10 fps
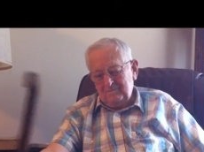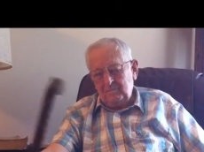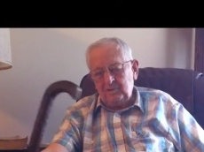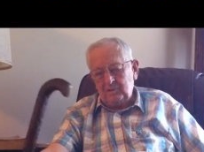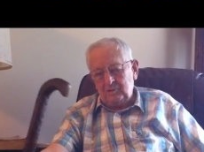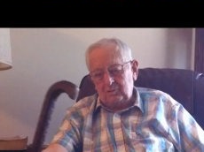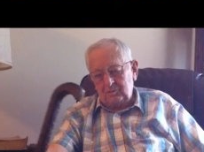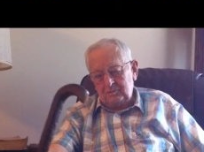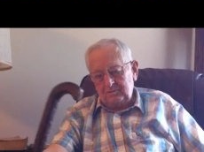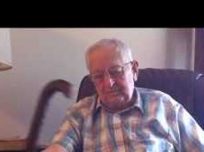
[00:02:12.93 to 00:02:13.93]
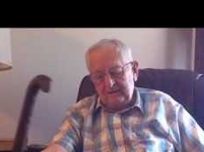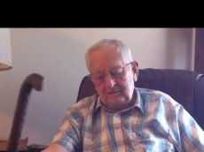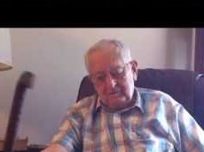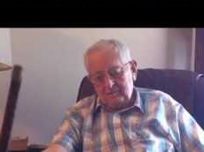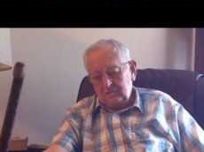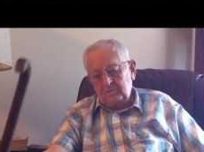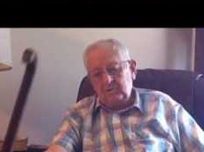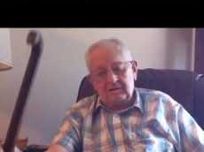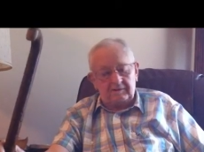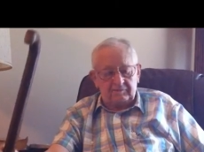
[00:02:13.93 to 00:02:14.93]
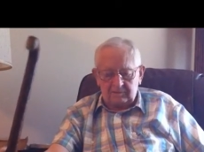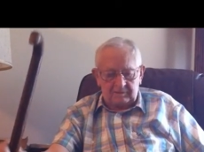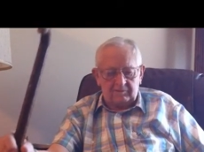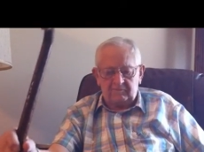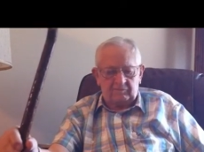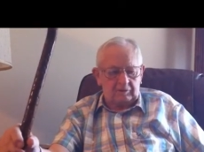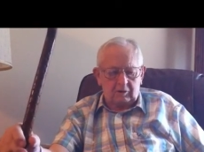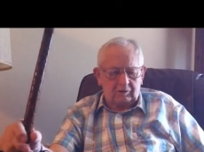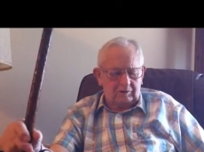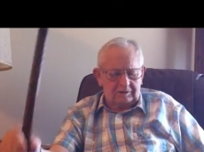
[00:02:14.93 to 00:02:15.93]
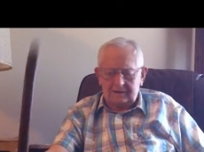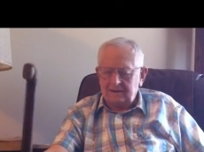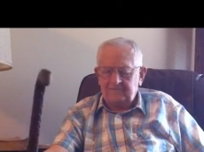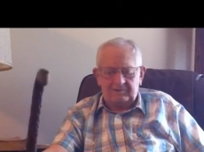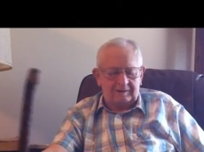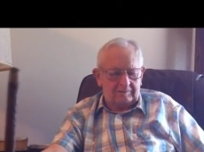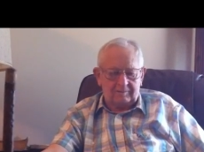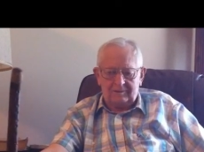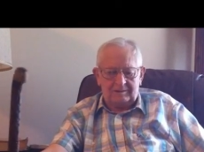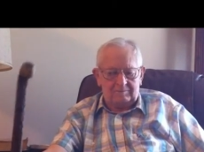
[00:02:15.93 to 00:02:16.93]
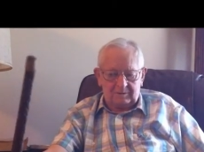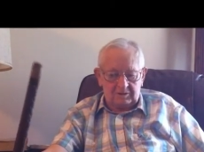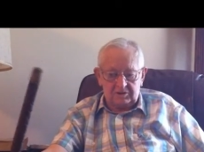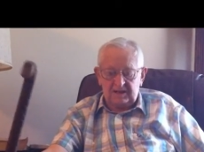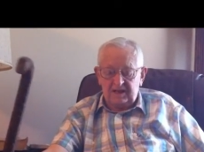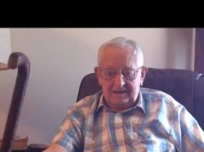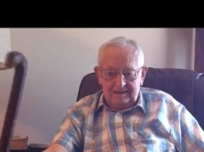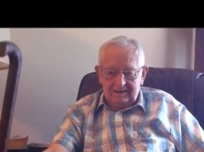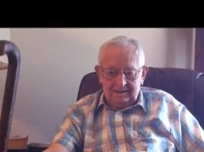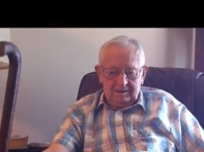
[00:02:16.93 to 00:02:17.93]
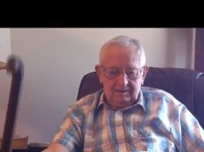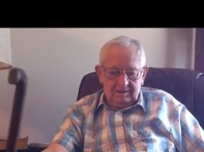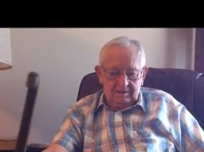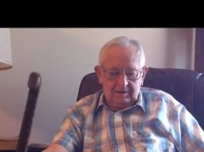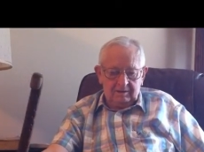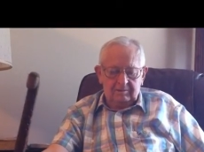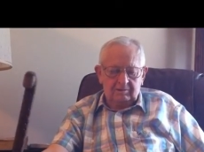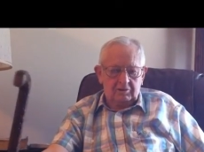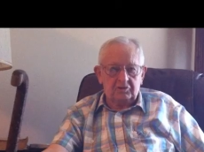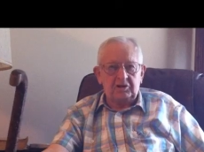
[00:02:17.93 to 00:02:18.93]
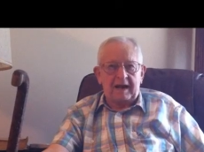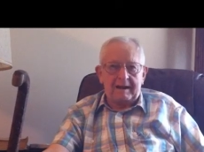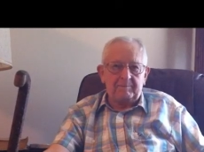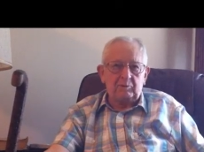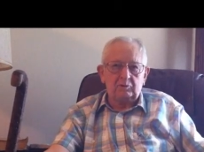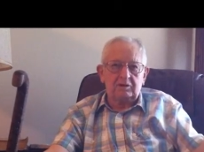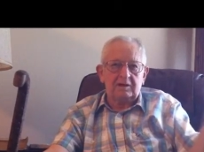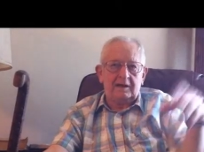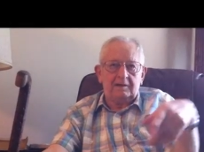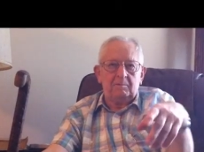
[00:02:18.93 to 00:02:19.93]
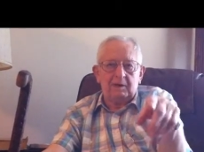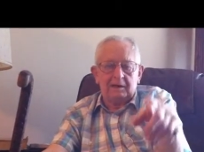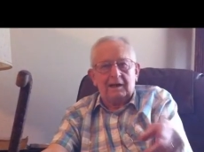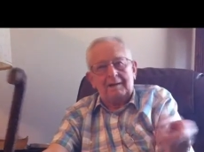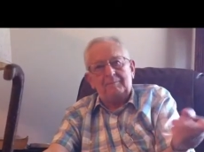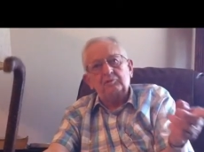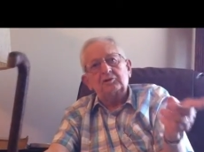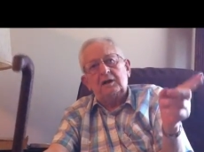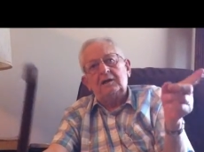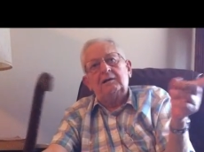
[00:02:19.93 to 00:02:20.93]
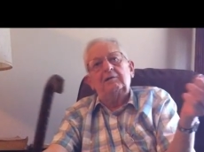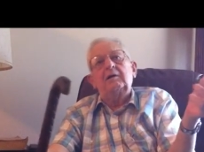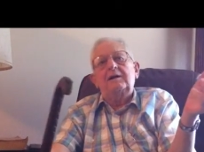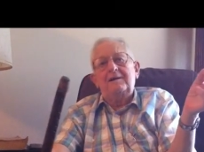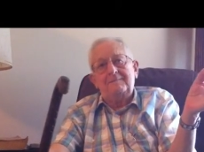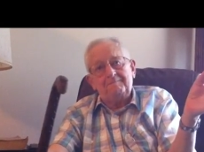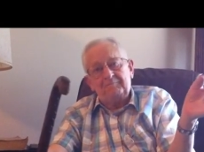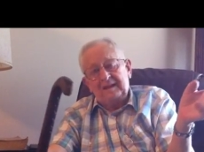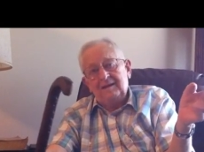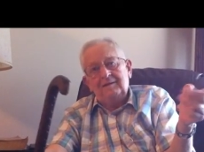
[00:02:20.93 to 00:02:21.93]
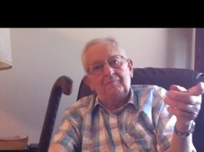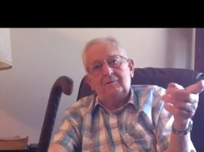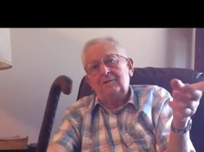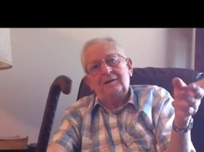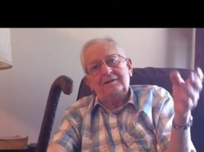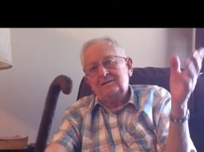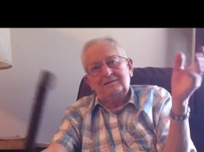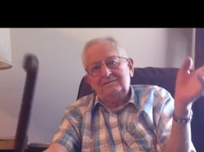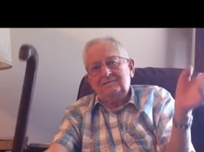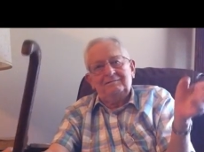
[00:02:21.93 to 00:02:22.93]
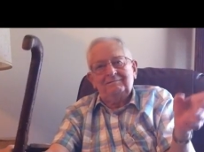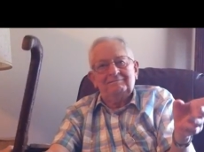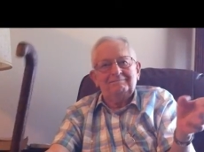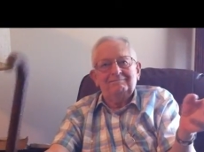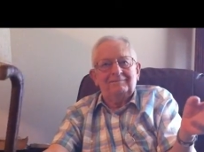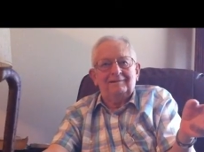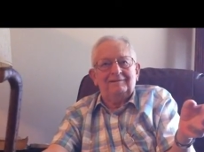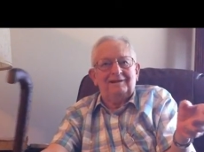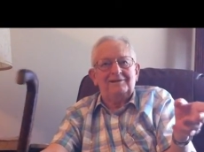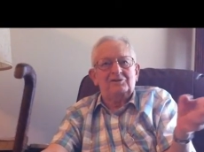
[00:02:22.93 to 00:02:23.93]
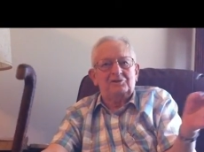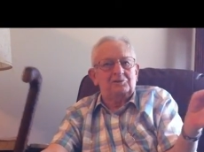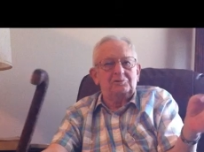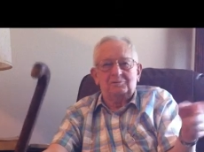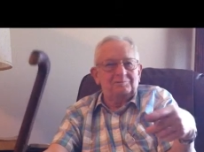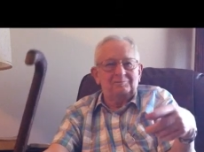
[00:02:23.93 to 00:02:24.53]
mill or whatever those were called, and I forget what it was, that crushed apples and had to make apple cider and that. Well, that's just